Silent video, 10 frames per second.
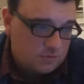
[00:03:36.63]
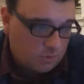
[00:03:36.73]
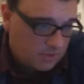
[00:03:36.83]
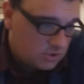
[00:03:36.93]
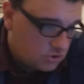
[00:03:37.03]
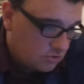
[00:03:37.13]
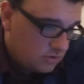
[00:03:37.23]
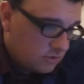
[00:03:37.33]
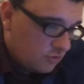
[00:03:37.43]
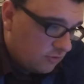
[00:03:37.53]
will make sure their
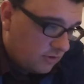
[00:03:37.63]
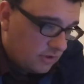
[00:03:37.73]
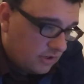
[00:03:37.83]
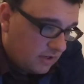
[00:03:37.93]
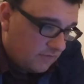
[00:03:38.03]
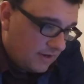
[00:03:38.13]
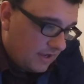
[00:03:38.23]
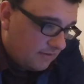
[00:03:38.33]
children are there every day.